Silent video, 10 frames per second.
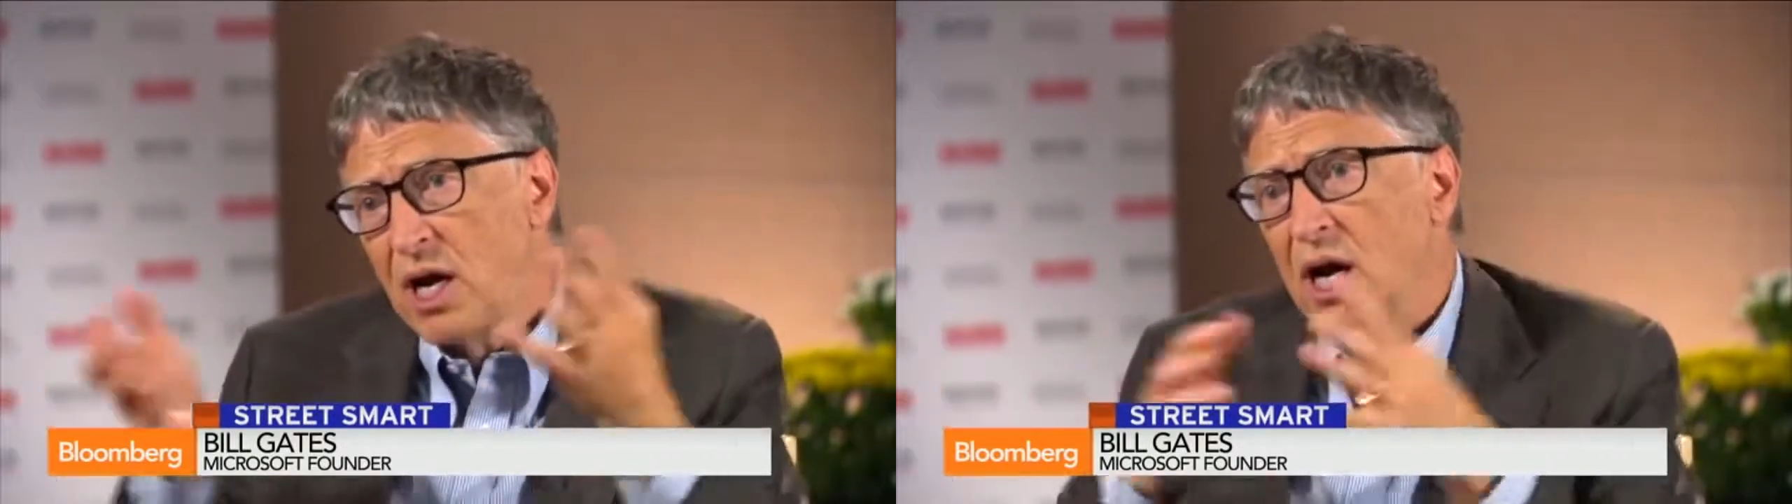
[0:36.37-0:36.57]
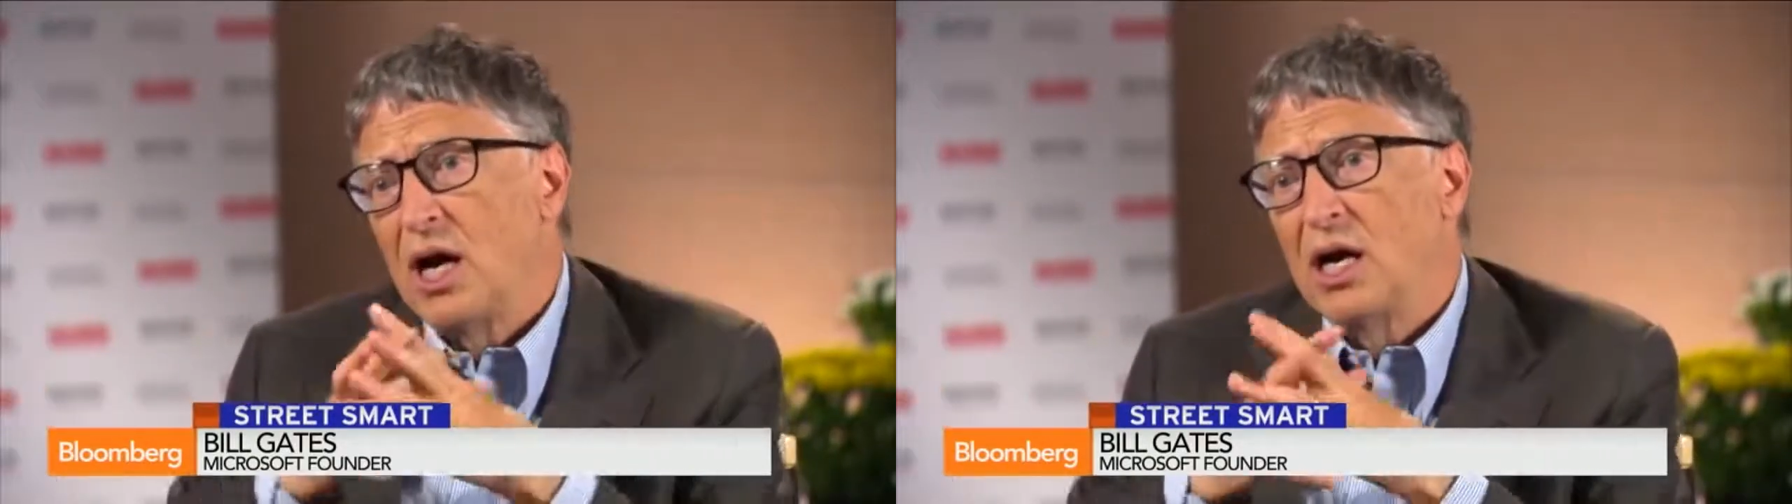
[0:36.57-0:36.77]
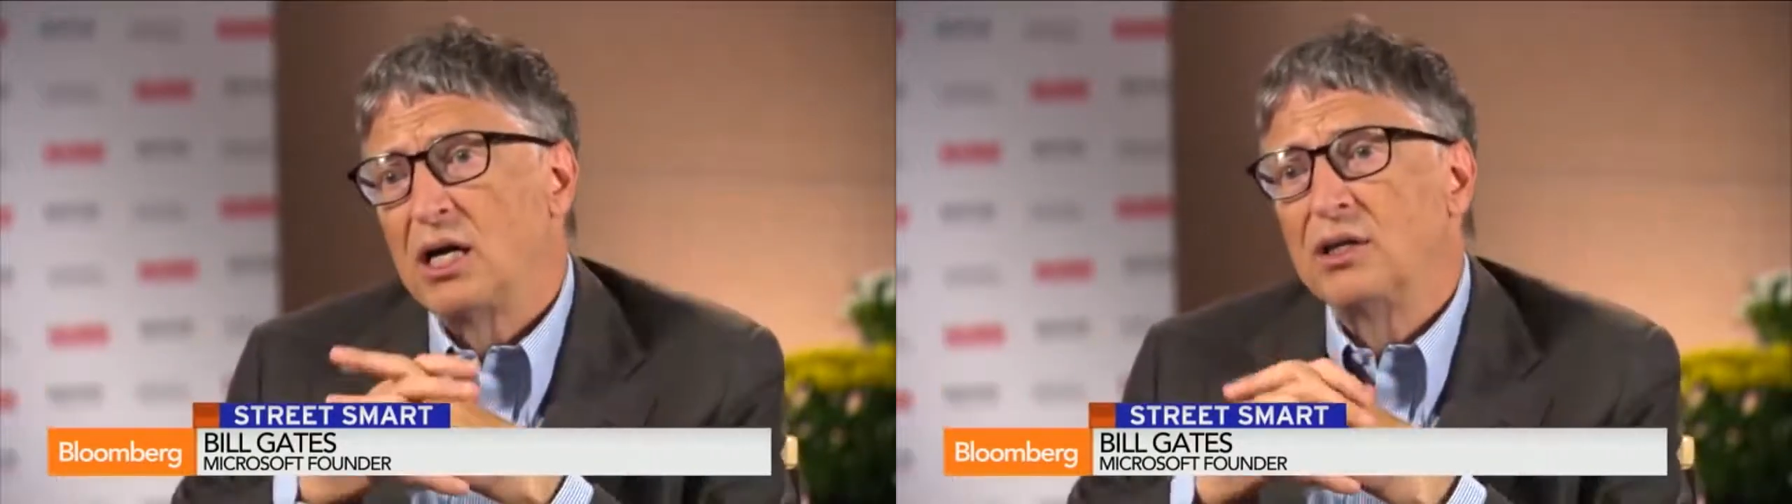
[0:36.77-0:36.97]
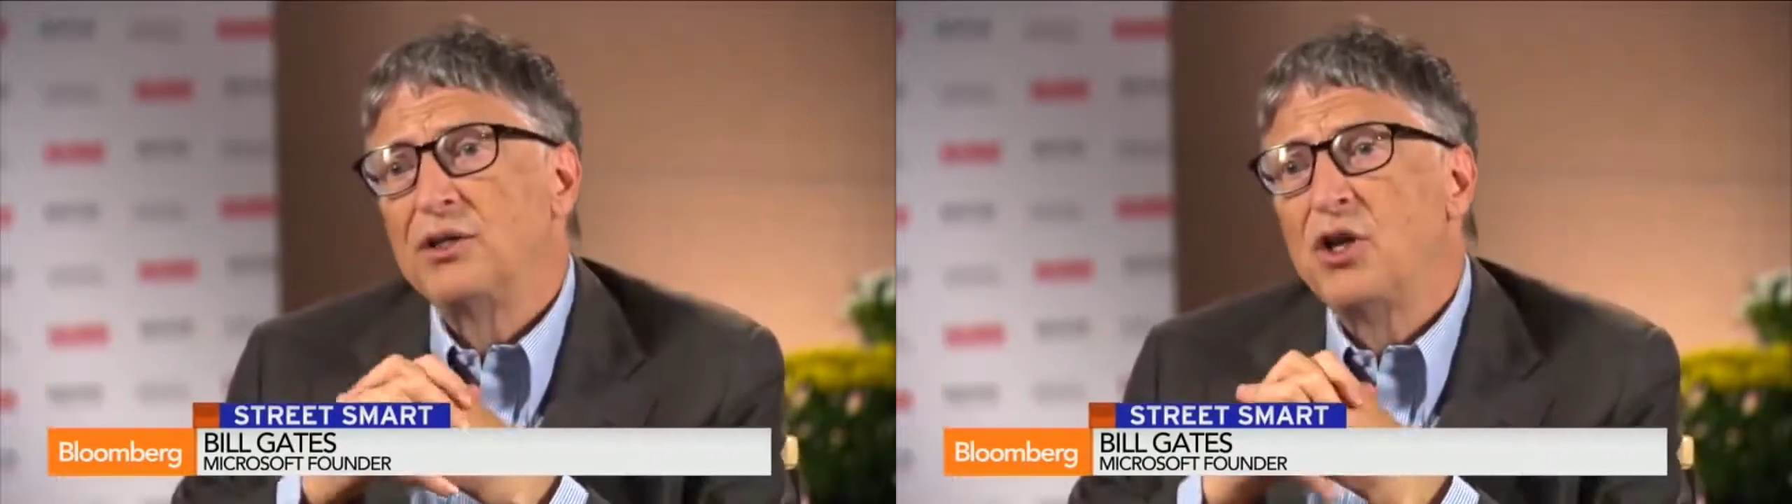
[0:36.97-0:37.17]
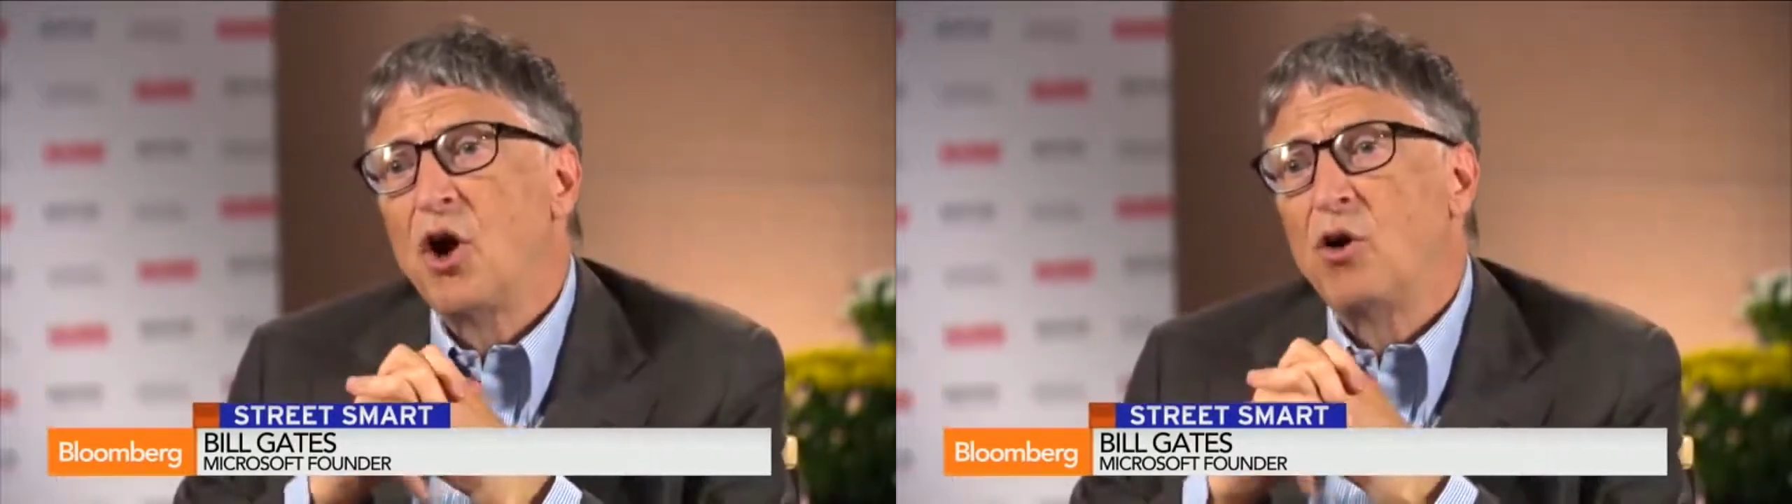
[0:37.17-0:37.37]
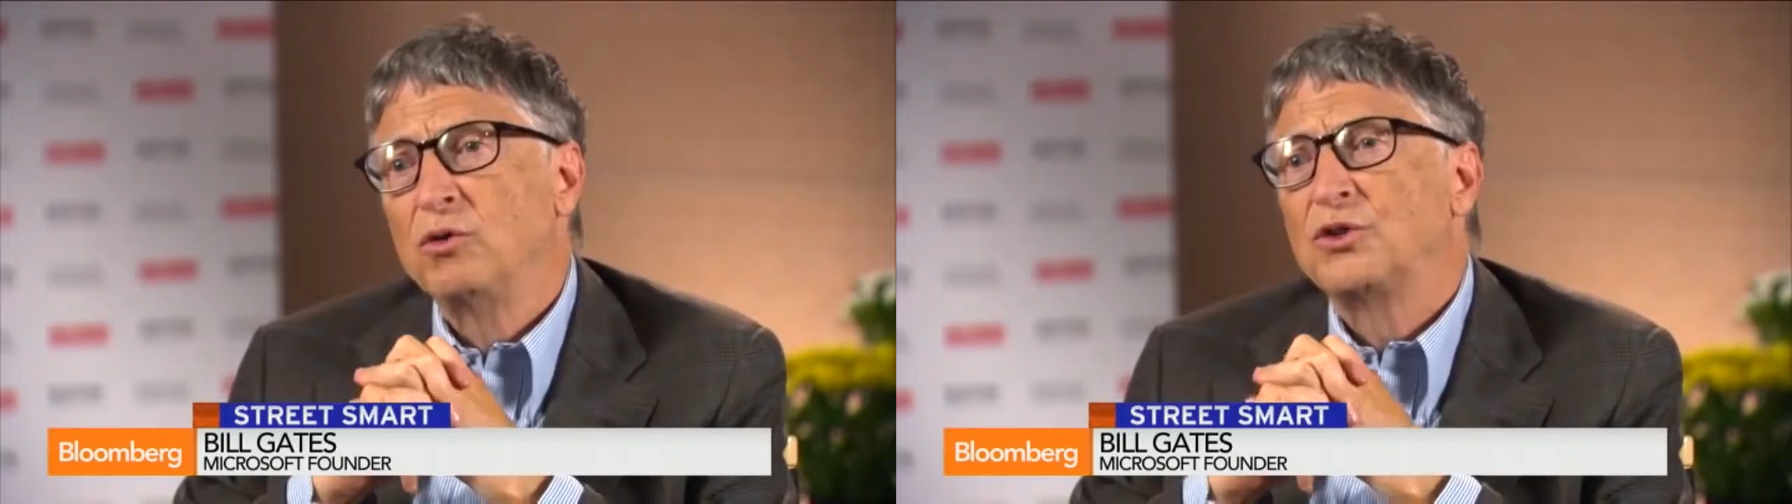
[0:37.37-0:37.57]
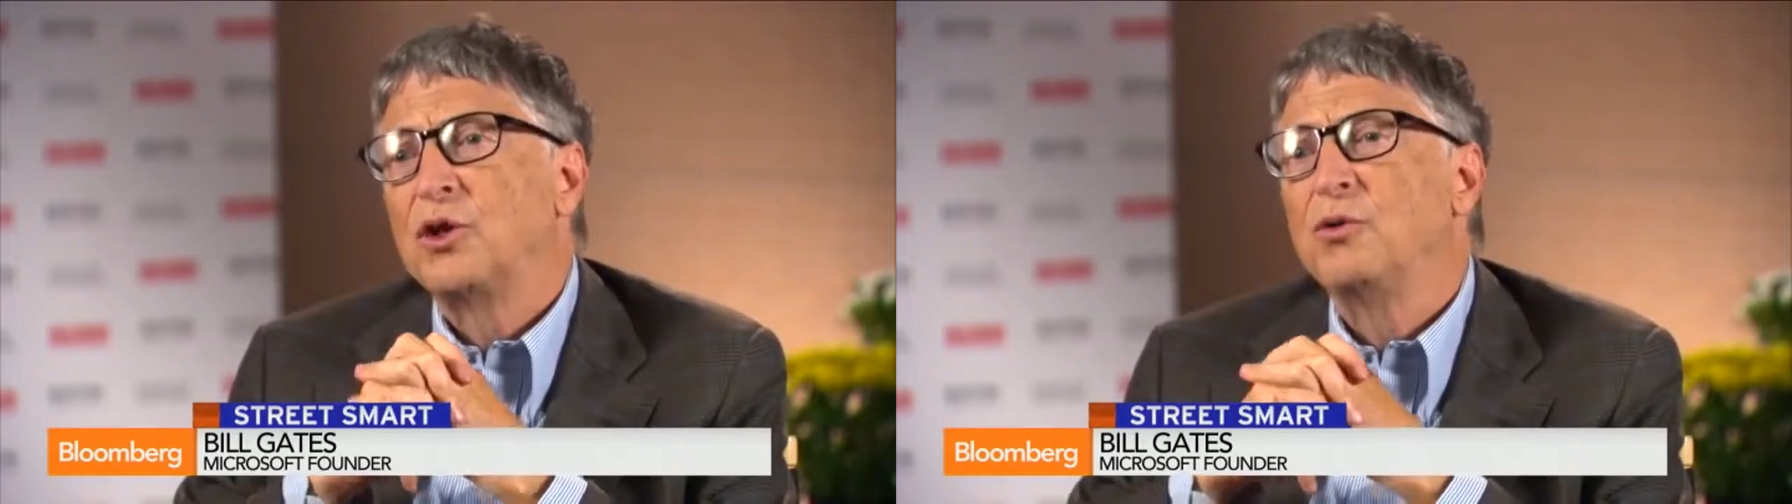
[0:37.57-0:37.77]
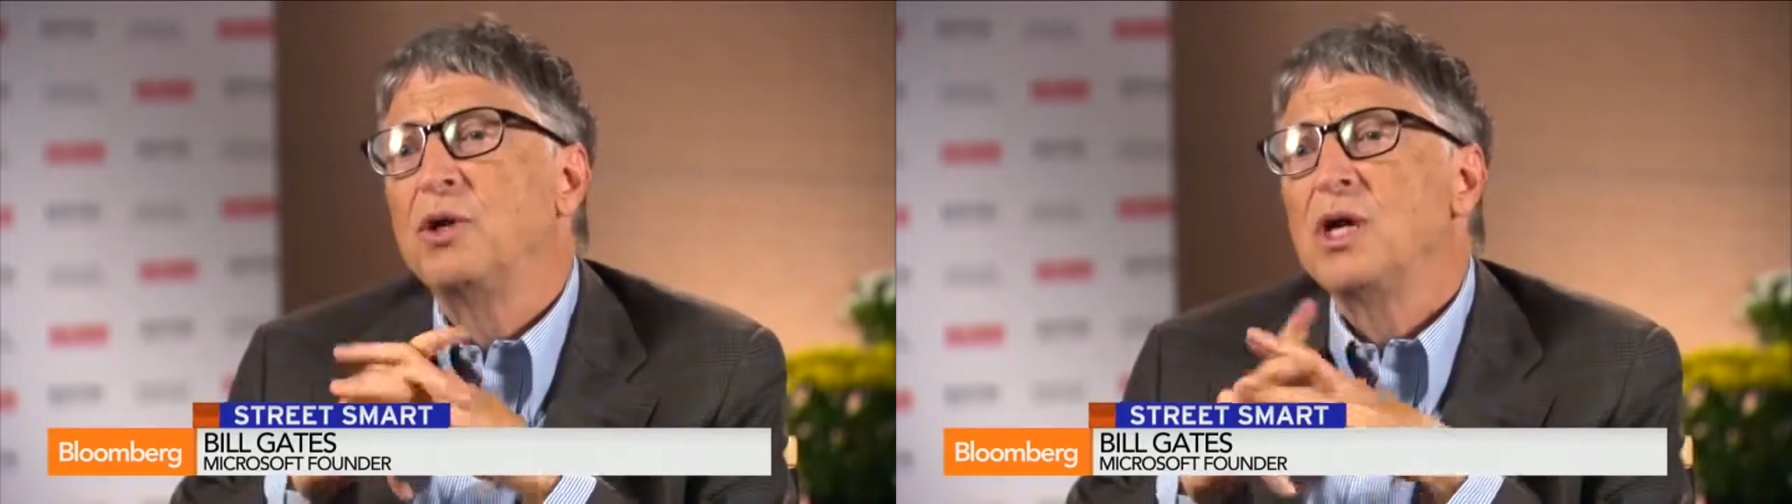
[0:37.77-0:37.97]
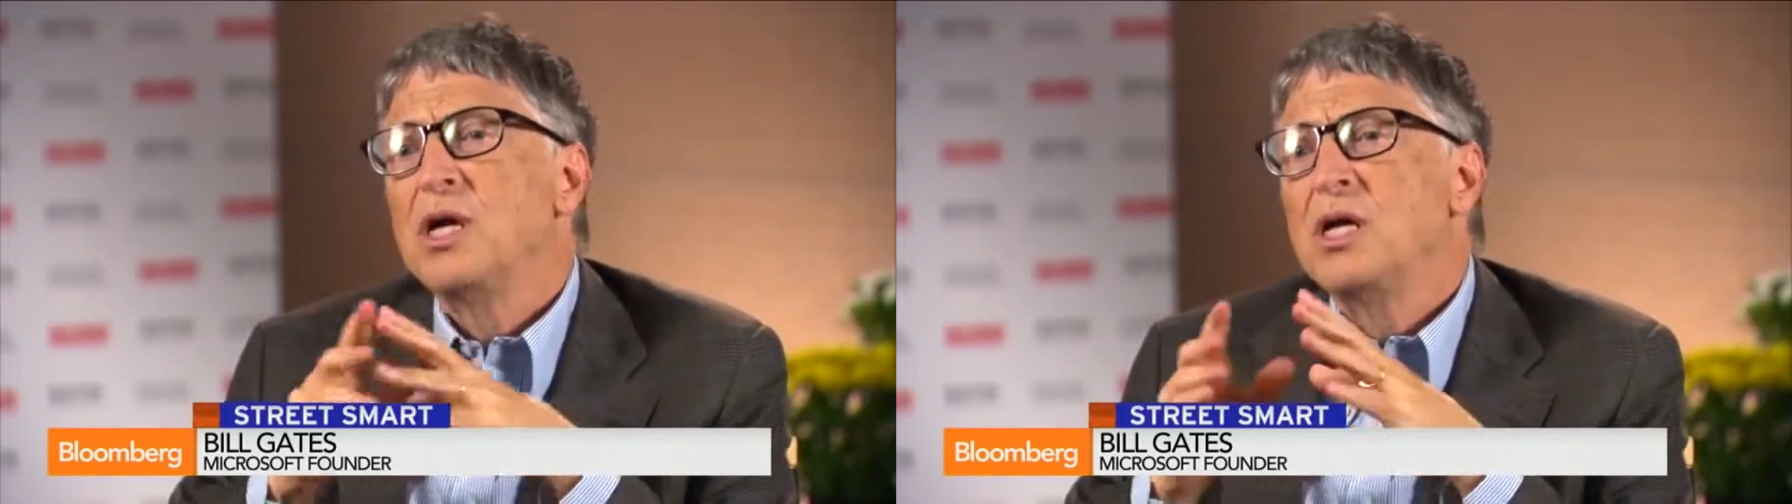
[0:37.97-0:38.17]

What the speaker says: known. So